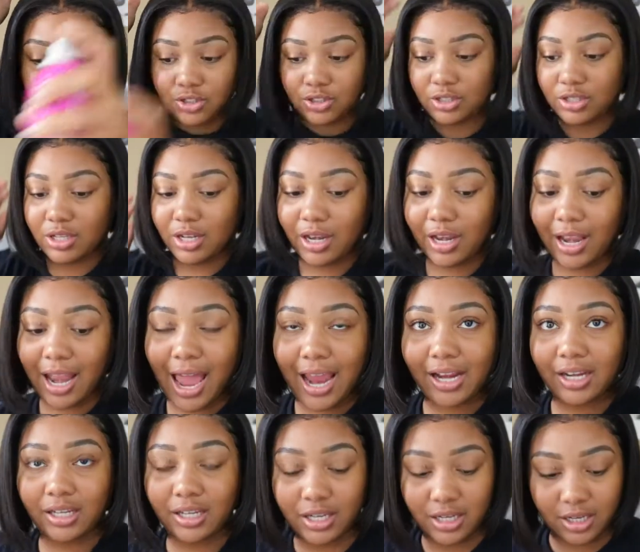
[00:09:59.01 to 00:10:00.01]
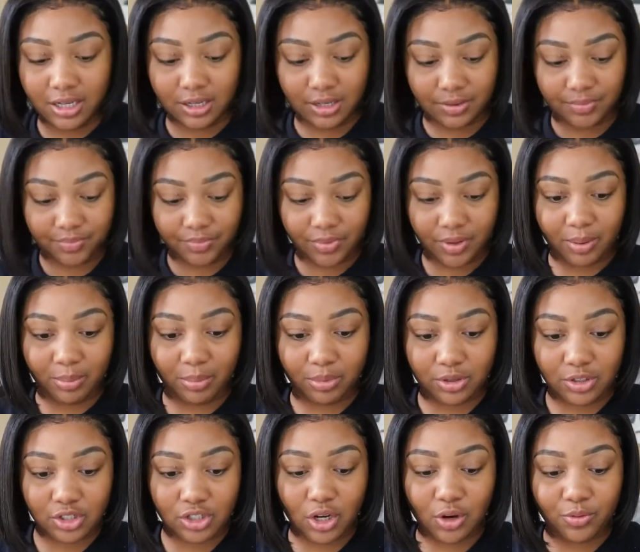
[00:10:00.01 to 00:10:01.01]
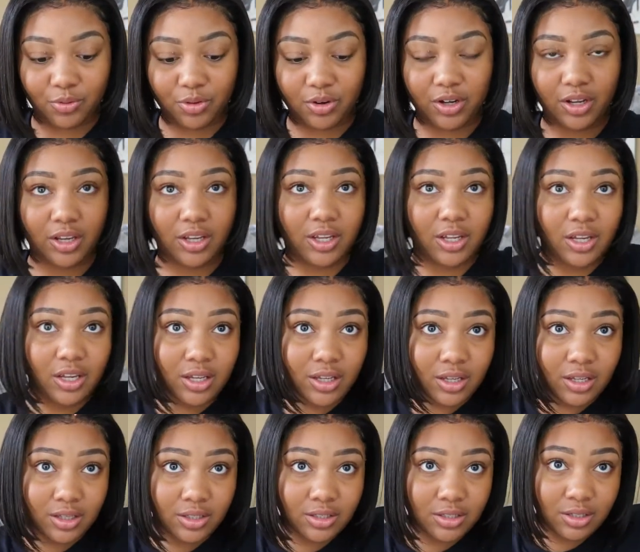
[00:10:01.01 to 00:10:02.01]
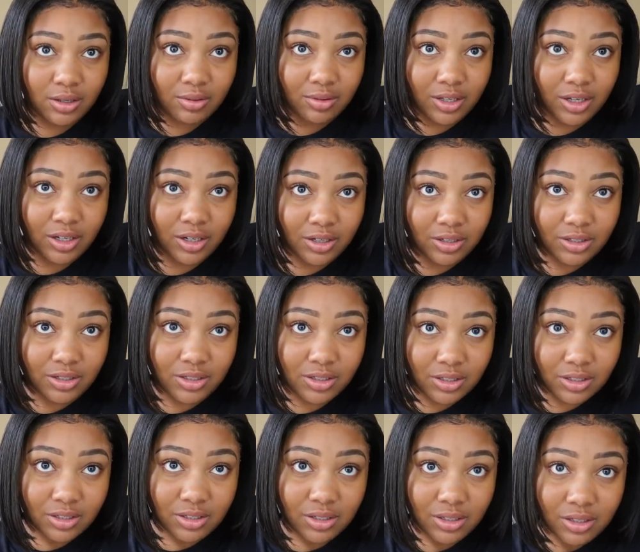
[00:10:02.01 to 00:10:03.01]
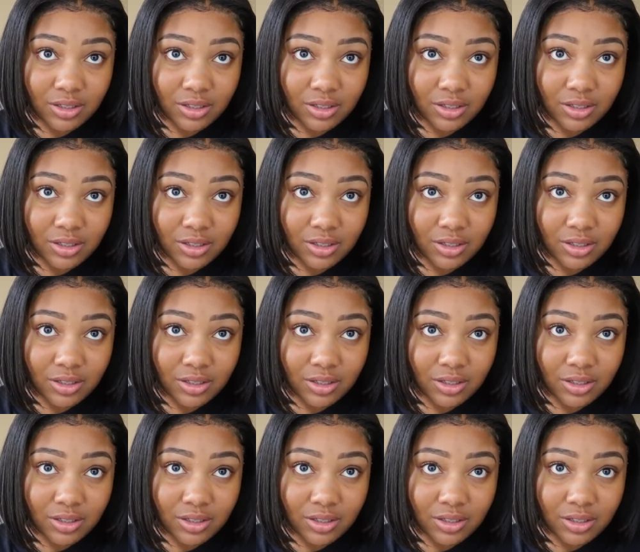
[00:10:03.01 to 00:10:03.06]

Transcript: Just lightly hit it and brush over it again so that it doesn't